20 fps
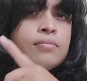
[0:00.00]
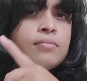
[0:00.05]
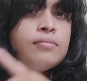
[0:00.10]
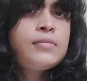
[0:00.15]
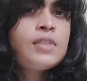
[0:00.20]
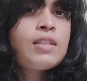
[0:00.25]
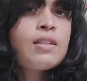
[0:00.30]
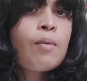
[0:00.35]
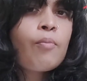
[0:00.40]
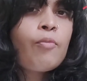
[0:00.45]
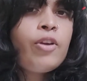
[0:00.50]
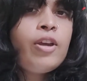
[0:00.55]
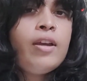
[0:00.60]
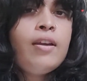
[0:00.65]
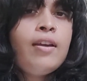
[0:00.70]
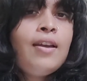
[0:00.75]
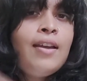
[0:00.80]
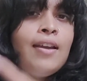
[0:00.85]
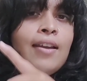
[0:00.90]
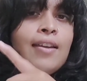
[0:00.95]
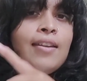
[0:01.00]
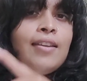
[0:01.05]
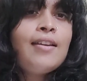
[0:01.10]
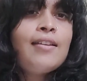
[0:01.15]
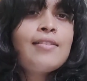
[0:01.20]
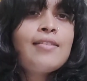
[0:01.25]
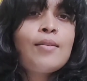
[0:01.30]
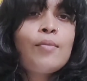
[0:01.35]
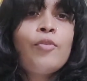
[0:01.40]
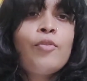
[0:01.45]
somewhere.
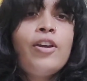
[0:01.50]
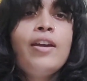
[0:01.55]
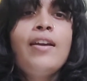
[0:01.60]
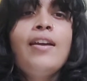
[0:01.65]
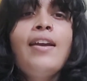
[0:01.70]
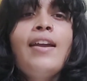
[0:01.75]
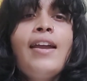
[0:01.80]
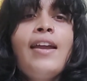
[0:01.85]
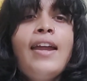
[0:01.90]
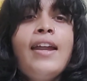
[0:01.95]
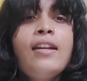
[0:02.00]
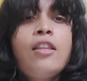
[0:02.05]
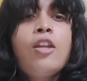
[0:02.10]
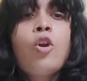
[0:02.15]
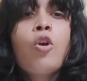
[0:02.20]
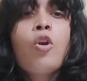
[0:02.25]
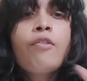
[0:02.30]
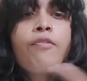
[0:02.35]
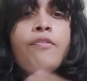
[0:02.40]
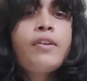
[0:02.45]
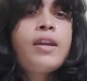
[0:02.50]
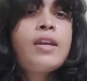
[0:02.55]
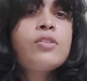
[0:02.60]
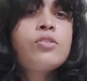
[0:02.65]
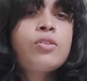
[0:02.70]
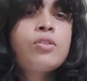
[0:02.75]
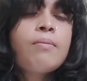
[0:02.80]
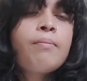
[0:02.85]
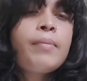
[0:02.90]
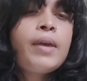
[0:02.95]
Hit the
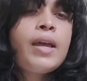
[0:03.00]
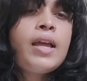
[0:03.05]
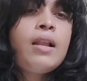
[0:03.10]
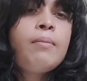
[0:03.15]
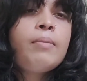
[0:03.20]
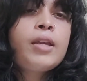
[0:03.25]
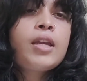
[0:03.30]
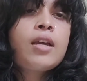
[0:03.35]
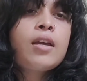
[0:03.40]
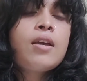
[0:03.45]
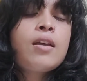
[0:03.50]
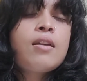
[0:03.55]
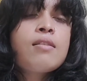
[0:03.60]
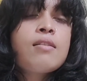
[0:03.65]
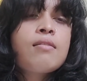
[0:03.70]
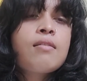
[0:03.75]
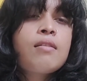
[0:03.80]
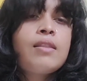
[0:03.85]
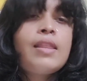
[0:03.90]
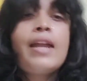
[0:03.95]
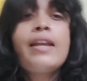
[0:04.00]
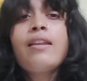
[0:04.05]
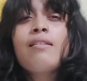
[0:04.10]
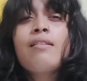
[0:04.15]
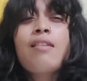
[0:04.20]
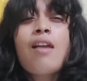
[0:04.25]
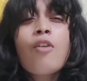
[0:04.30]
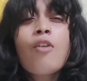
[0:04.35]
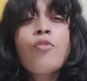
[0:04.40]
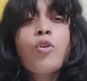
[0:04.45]
notification bell, because that
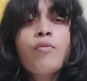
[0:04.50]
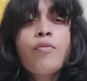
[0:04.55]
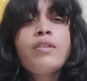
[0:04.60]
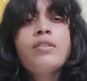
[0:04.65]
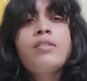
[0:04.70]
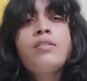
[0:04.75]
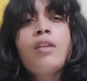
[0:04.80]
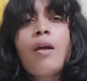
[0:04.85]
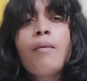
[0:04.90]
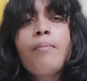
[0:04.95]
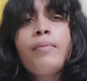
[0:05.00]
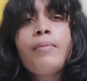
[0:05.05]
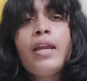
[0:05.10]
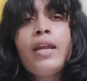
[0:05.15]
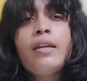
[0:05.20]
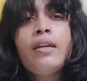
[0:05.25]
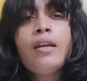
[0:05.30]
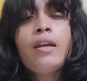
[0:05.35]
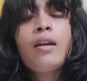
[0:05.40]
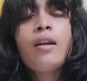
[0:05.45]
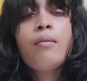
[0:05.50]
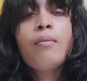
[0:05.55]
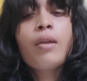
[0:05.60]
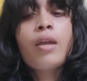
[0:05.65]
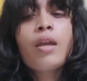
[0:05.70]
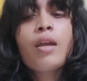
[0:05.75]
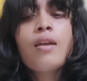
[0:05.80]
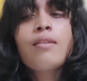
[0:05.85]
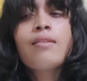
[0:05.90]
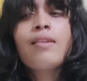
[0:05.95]
is how you will stay updated.
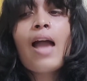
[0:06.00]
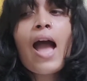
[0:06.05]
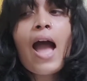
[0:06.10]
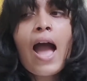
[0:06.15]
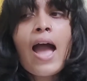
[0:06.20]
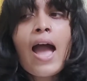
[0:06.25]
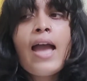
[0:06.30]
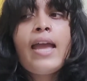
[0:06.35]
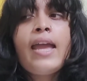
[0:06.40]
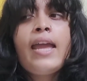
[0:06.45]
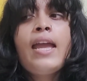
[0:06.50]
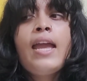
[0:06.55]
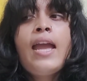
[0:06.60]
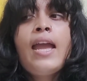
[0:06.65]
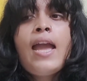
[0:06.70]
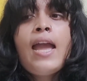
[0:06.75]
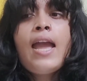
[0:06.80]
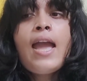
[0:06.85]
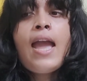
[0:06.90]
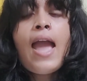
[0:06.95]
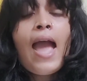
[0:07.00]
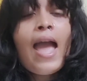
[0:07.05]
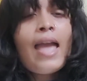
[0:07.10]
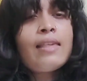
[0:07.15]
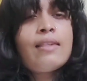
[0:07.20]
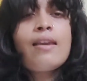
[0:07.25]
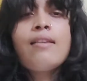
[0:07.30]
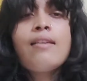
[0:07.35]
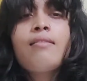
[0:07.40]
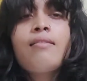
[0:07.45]
Because
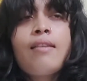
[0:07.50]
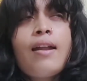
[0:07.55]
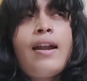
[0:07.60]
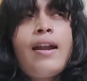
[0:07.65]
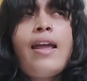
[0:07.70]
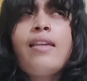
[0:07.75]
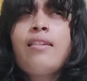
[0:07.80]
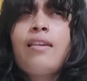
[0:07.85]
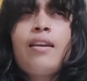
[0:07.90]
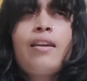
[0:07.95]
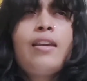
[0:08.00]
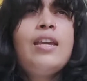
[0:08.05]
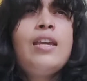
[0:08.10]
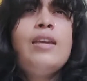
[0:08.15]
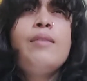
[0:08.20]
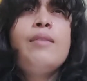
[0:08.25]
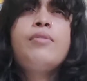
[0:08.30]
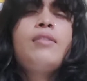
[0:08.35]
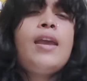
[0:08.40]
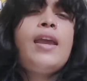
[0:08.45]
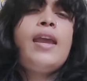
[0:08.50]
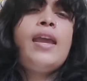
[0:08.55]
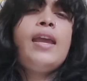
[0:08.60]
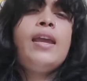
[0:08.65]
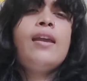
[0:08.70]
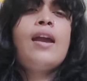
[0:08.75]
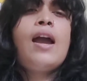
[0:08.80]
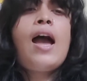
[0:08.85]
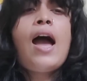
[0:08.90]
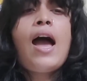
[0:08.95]
as I keep
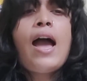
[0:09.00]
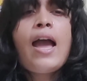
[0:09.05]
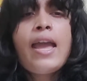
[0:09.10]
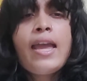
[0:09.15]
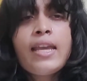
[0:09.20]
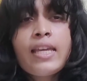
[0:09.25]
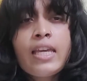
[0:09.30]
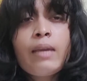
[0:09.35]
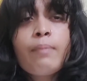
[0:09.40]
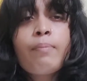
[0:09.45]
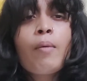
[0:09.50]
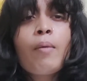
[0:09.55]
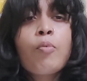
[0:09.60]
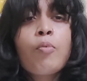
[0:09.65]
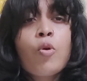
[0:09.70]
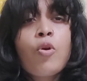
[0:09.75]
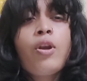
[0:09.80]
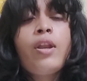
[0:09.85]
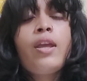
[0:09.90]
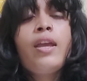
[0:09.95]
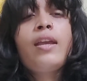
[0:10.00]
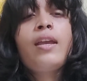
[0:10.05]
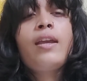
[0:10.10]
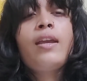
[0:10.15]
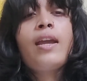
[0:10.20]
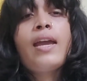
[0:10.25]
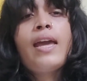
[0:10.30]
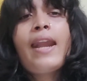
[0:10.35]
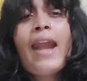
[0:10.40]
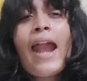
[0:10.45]
saying, I keep uploading
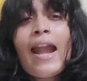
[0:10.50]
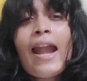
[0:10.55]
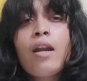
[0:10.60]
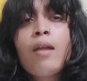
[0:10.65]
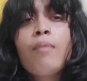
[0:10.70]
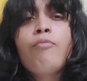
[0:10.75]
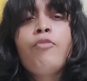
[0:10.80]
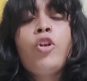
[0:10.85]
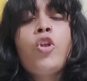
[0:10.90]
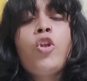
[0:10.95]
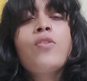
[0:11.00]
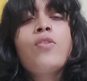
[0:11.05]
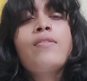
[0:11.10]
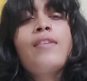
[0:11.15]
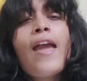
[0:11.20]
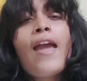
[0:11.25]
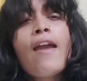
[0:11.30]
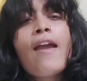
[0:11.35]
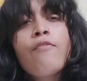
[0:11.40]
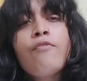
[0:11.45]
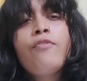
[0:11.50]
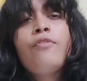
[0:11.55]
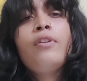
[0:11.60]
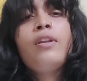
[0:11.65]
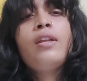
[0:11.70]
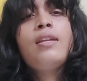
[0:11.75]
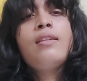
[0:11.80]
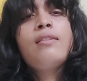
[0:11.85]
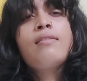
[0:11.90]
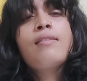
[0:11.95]
random videos
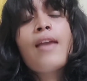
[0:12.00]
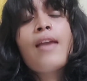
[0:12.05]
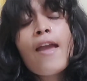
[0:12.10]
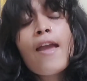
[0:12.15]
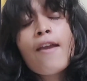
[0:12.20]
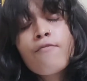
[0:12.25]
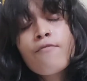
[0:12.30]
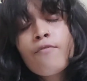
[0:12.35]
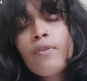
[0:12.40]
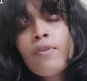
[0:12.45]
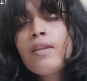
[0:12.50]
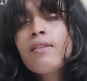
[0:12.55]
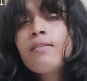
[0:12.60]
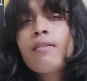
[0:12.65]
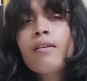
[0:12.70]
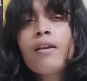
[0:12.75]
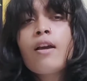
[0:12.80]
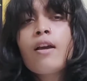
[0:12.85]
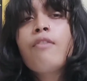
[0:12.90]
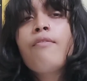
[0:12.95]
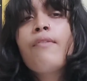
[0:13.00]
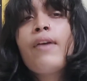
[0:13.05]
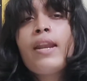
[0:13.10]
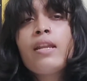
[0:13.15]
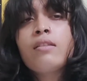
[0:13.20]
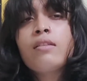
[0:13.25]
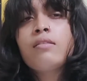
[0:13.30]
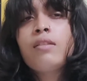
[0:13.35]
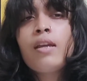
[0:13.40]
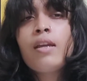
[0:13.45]
every single
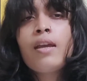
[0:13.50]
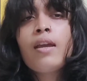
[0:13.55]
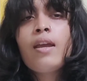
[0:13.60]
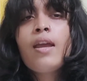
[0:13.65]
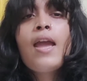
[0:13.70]
Wednesday.